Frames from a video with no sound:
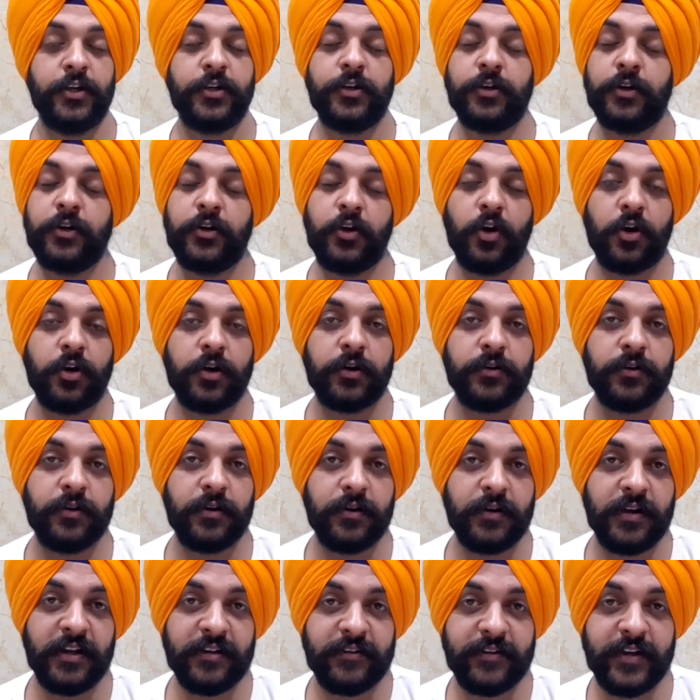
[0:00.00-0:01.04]
Your
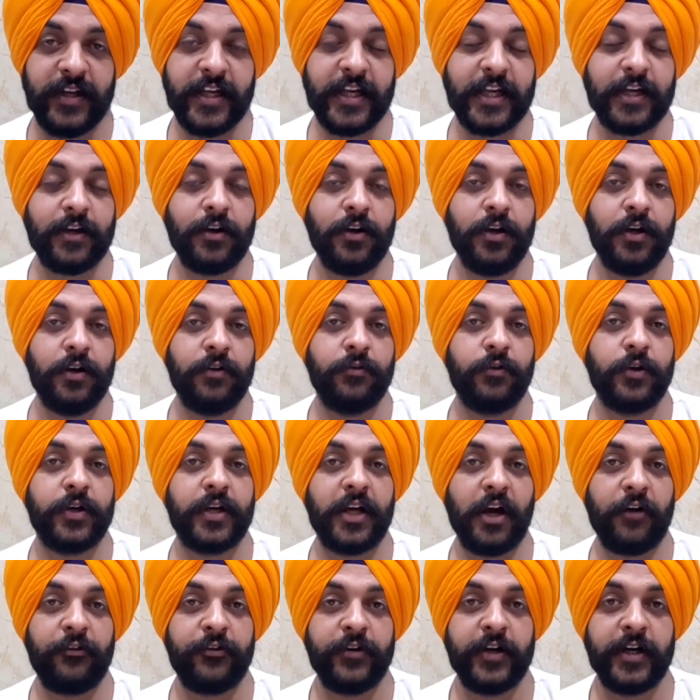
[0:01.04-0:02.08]
listening would
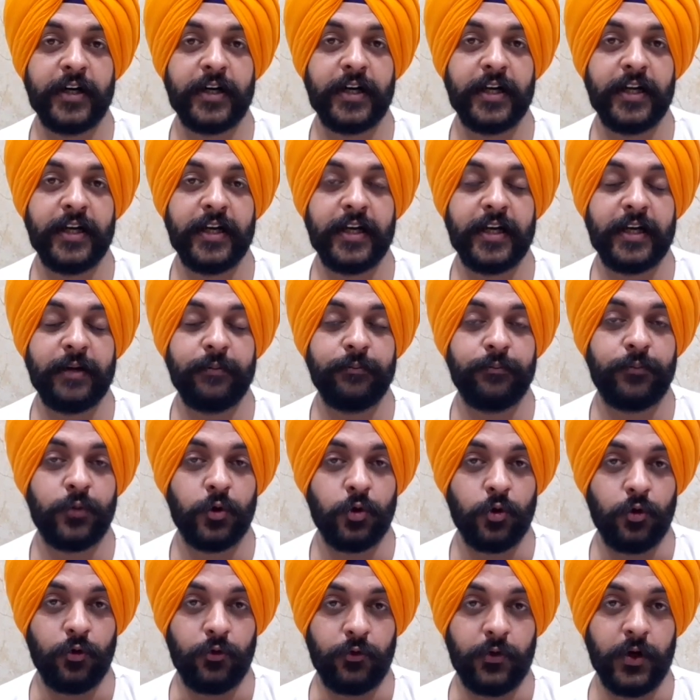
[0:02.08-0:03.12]
definitely
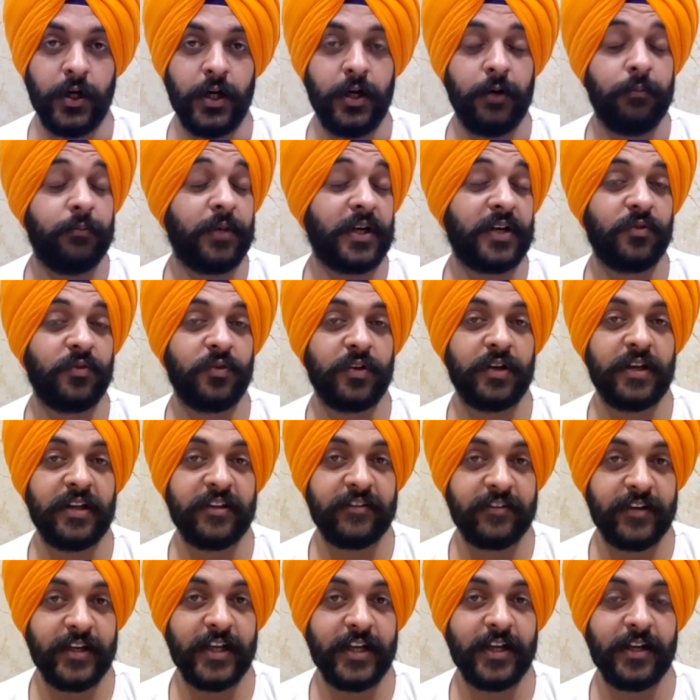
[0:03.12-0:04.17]
improve. But
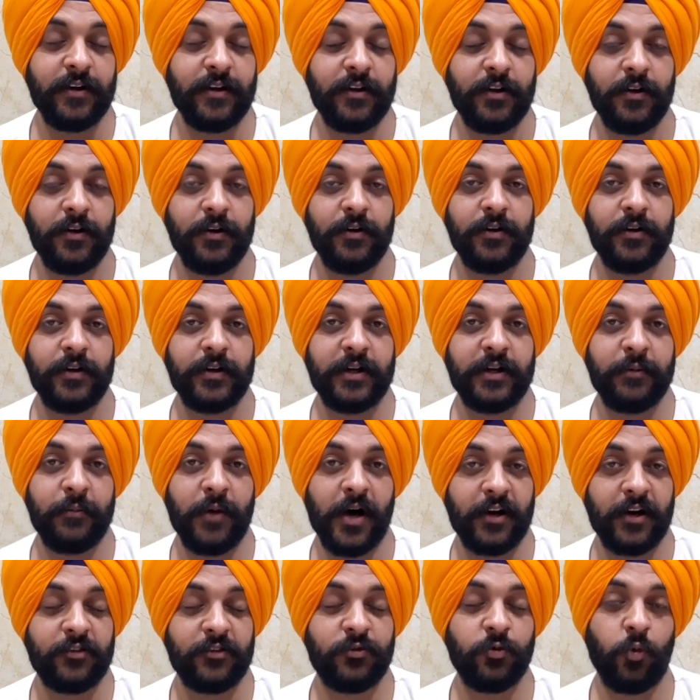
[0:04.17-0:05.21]
listening
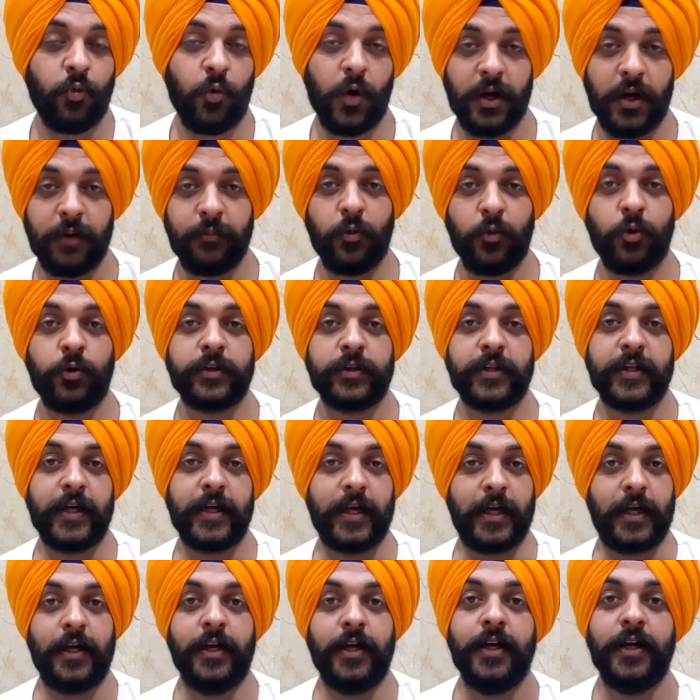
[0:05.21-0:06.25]
demands one more
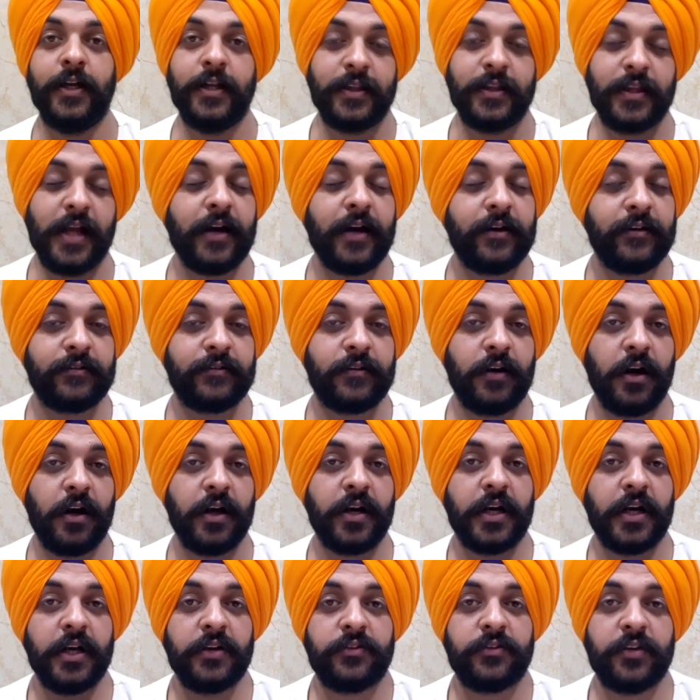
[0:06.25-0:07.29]
thing, that is
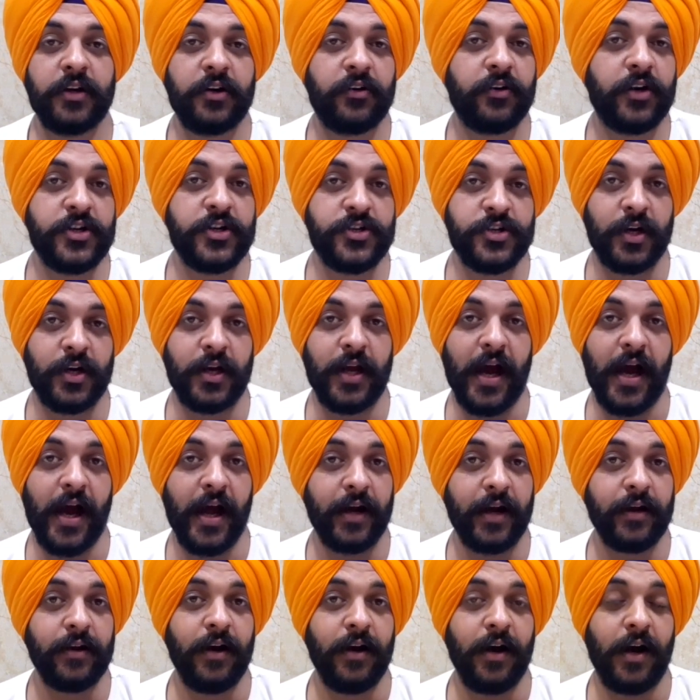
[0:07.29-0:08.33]
called concentration
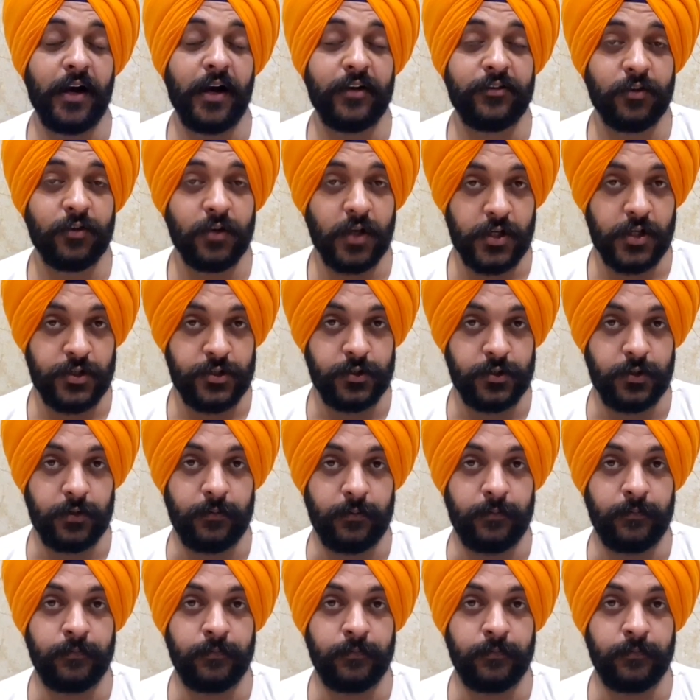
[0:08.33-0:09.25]
and isolation.